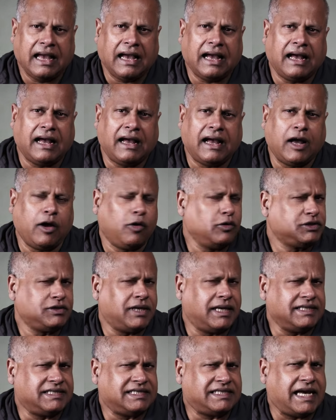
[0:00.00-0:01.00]
I
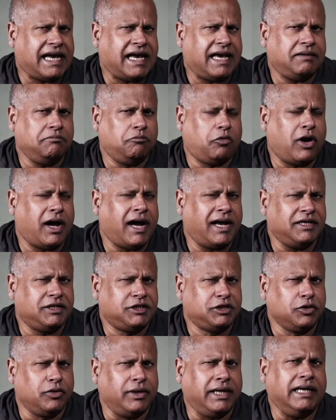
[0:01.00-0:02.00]
also understand Brian
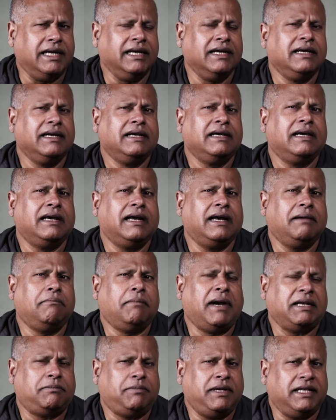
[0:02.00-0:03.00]
Toohey
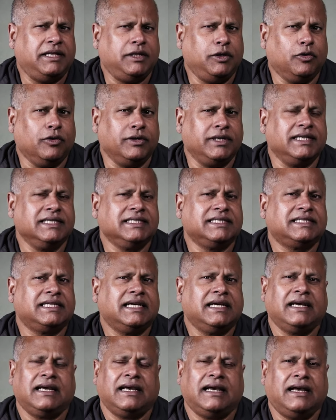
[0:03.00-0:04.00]
might be in the audience,
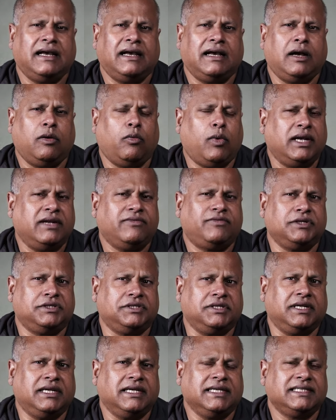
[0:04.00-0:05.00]
a wonderful
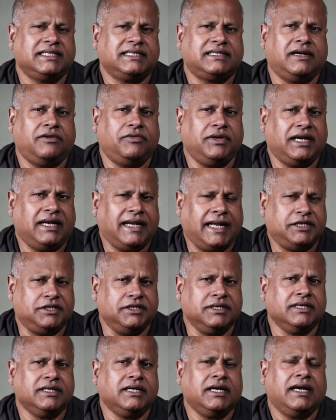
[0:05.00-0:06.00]
journalist, a real
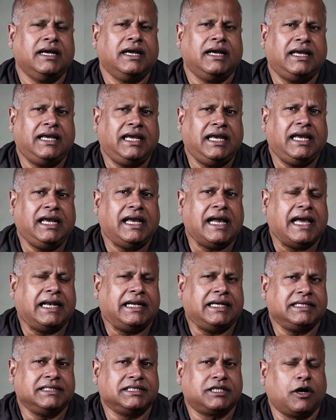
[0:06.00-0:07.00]
legend. He
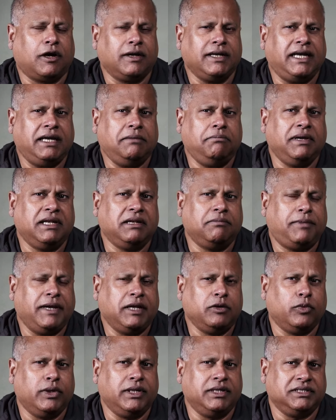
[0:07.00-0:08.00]
and his colleague Bill
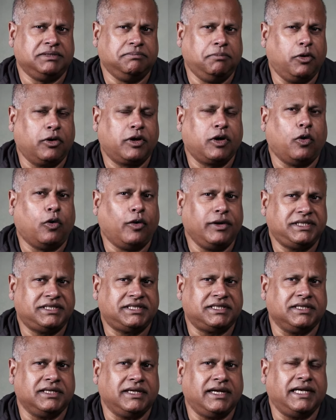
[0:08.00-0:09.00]
Pinwell's book,
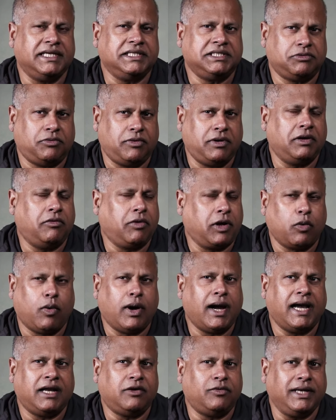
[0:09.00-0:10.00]
Oyster, is
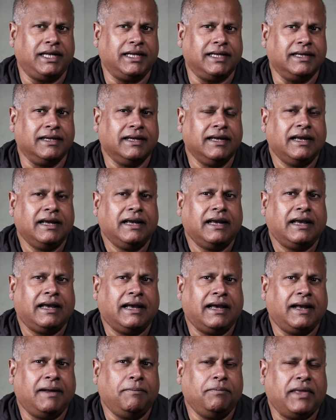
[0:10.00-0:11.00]
required reading.
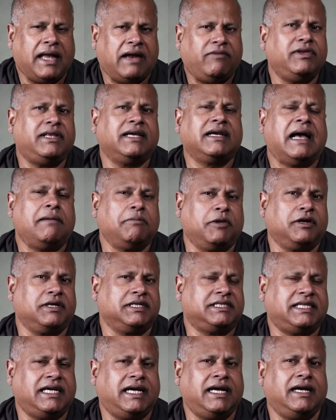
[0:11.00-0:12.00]
Everything I'm going
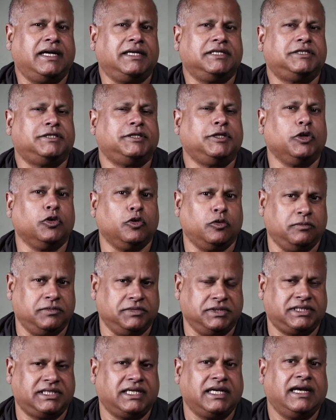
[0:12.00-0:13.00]
to say
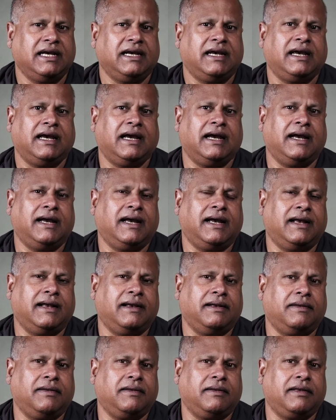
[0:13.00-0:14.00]
assumes
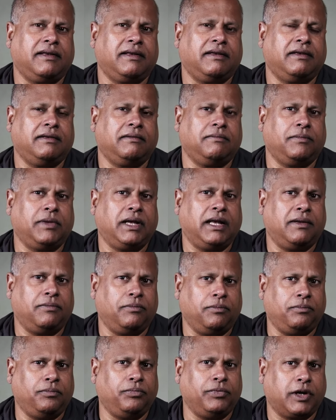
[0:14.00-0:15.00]

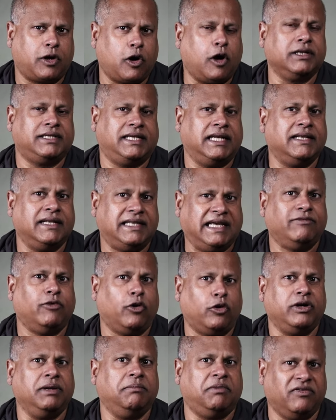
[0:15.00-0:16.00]
the content that they've
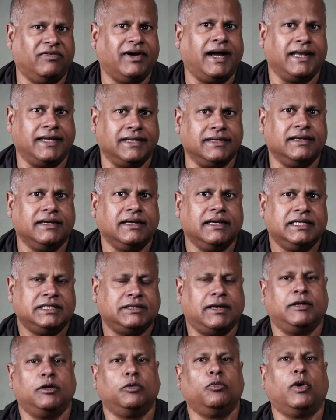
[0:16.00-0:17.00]
already provided.
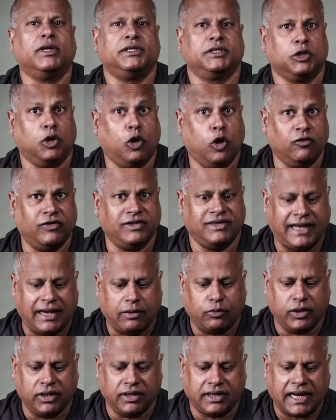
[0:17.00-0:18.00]
So I don't want to go over
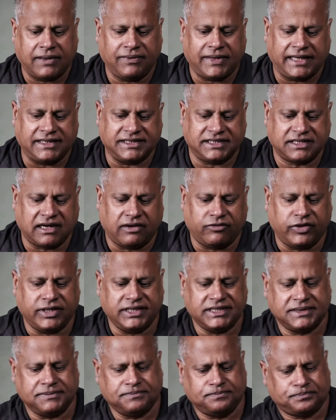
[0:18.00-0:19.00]
their work and their
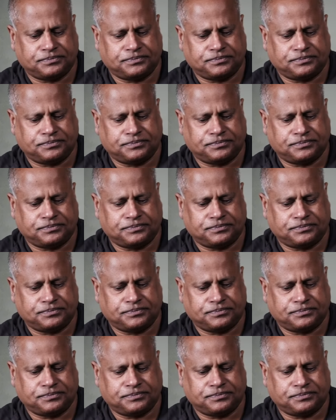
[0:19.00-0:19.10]
discoveries.